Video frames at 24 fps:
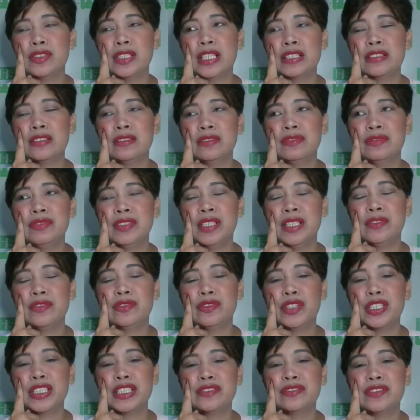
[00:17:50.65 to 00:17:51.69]
lesson fee,
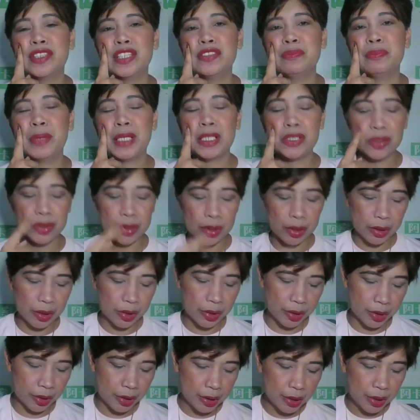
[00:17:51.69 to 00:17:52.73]
45
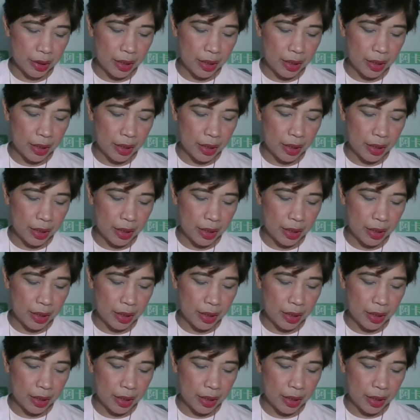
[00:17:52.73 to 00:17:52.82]
pesos.